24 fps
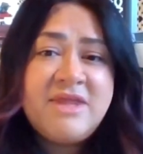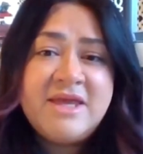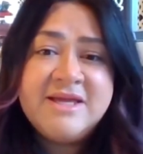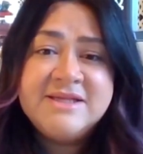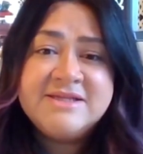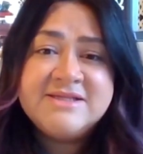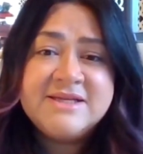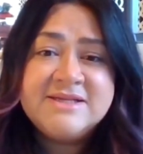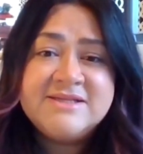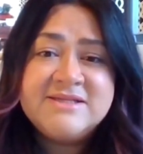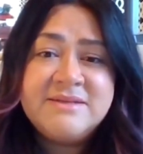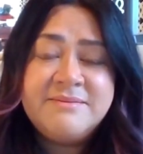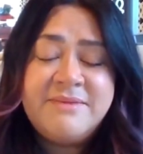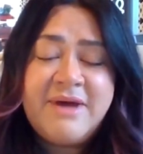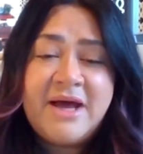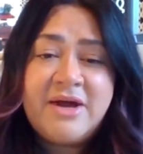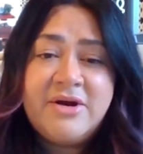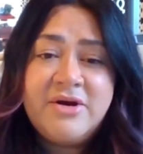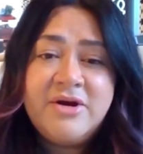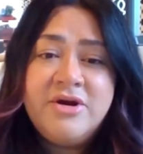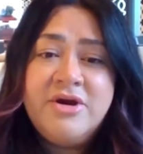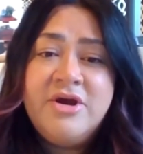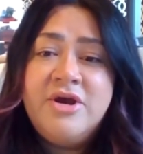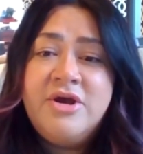It doesn't
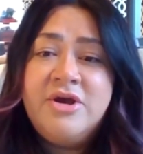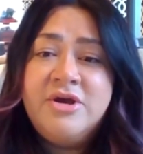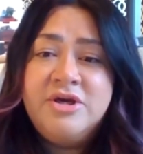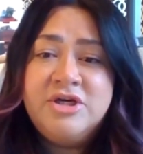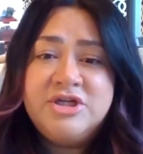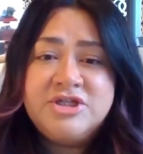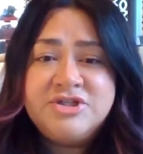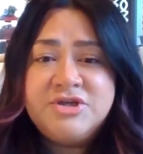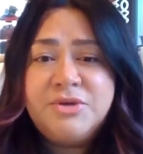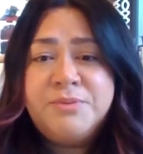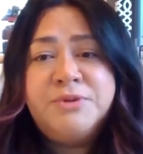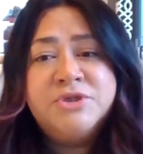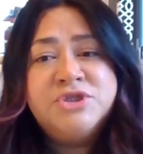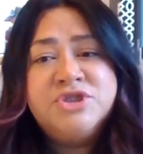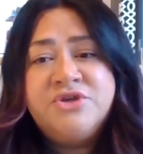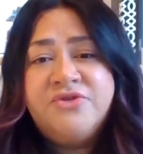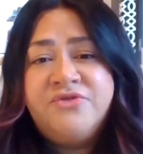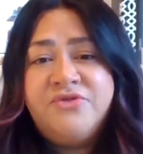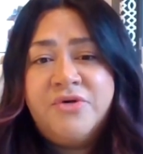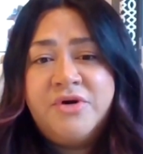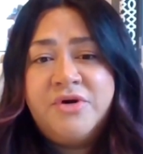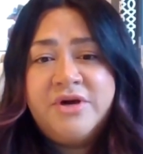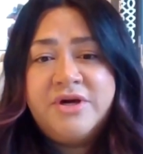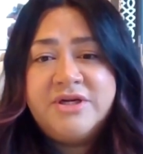matter. You're still pushing
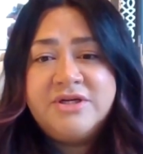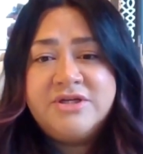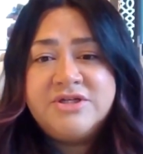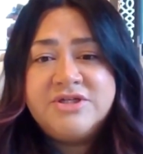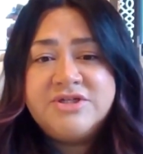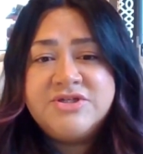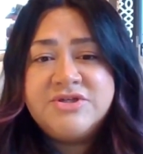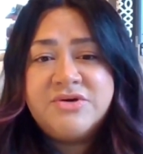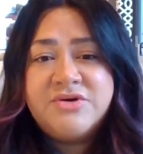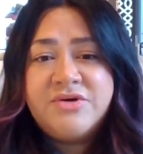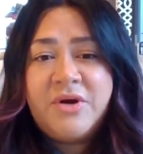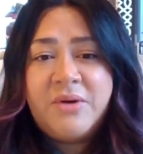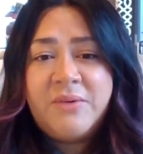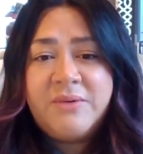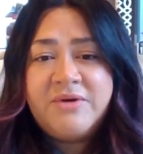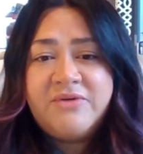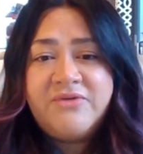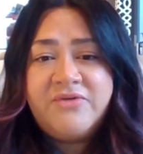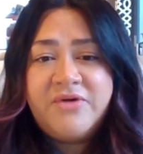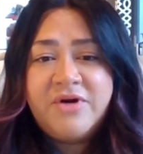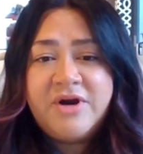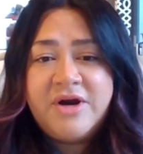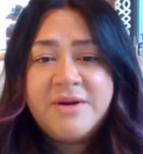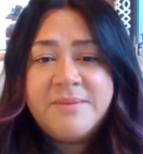forward and you're still going
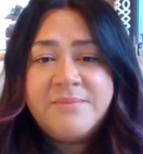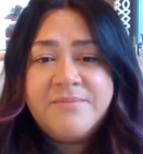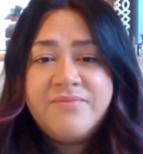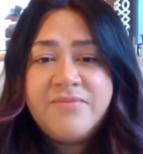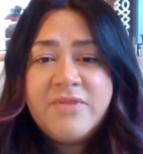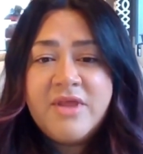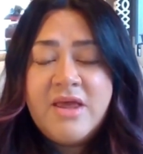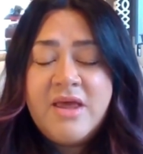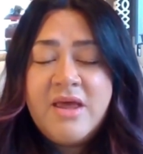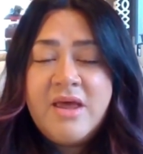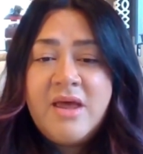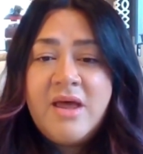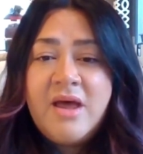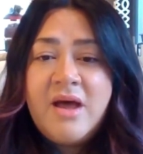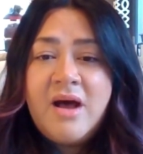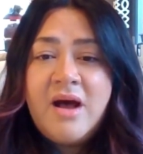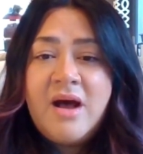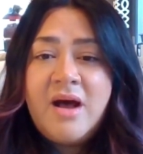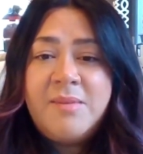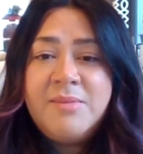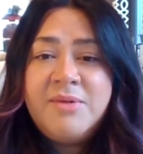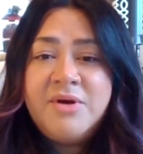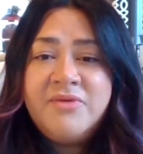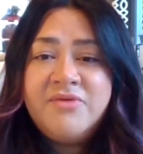for it.
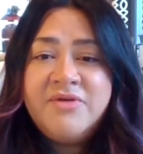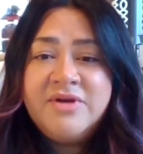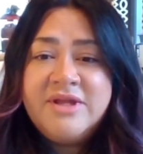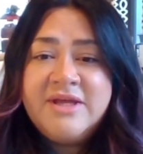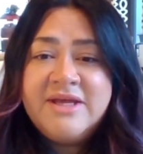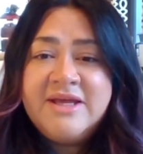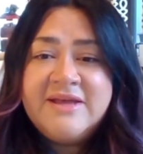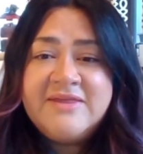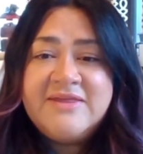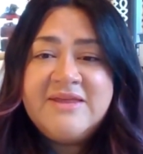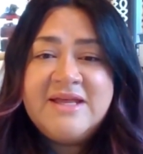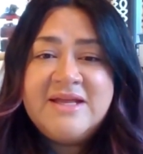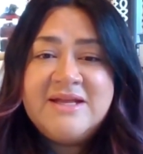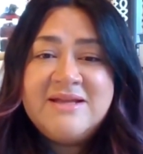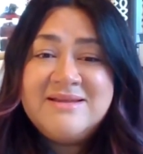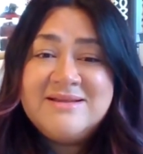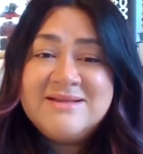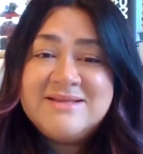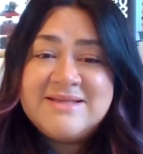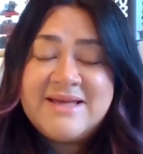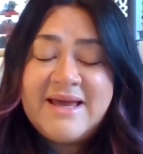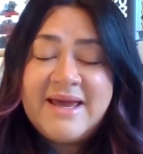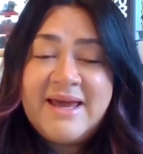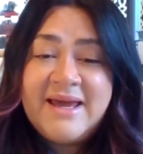Um, really, at the end of the
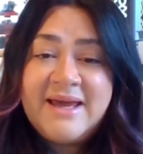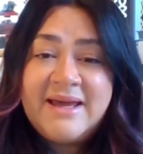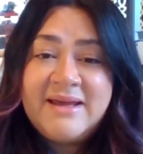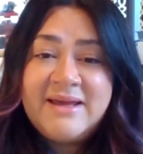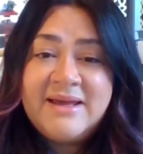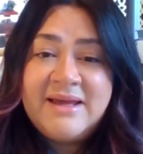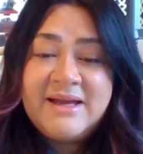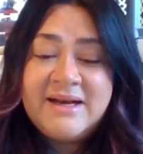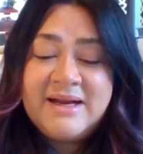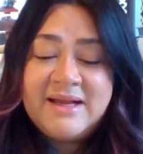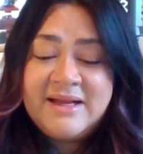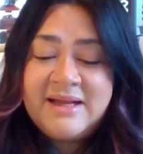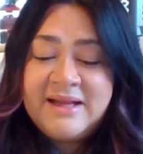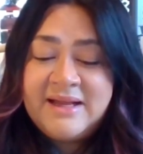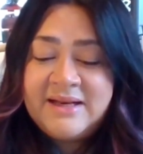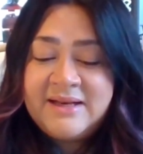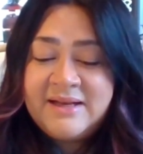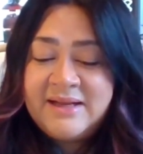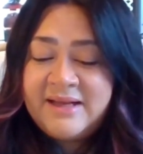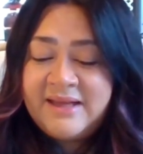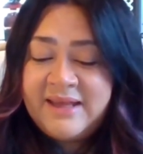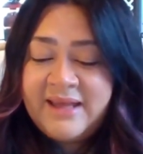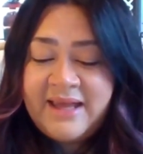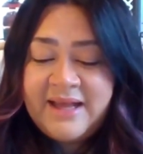day, and I, and
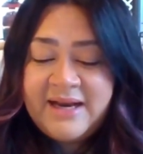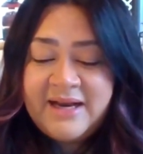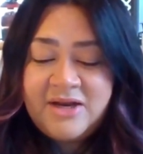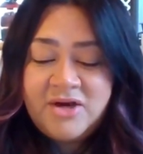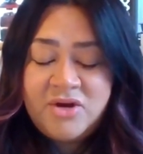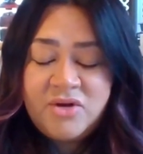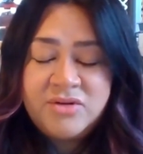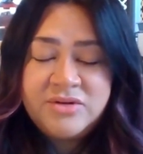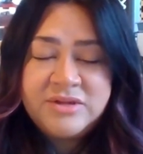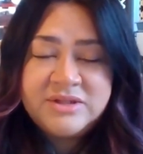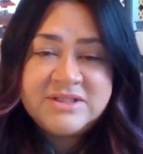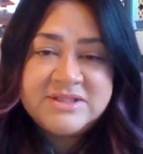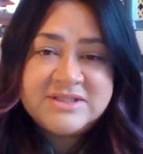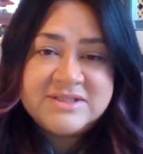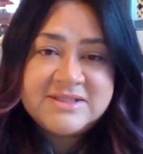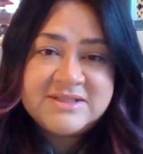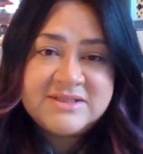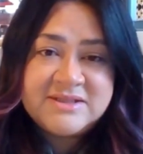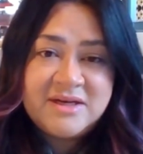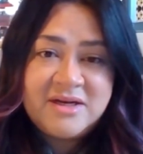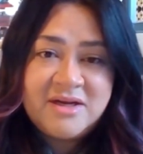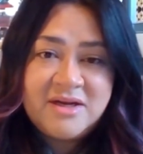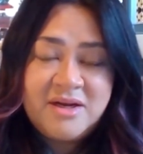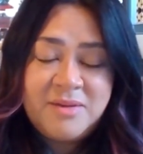again, I know that this is
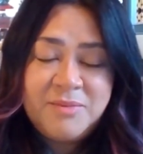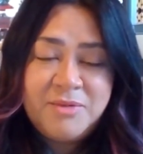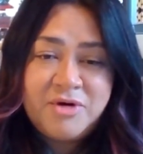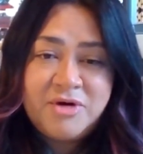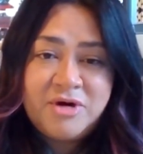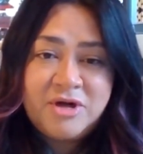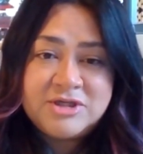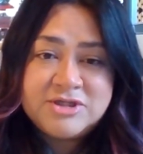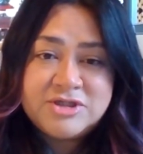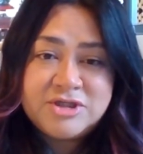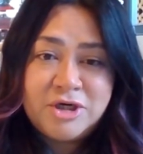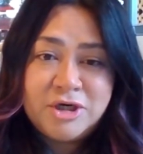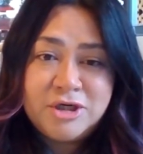going to come across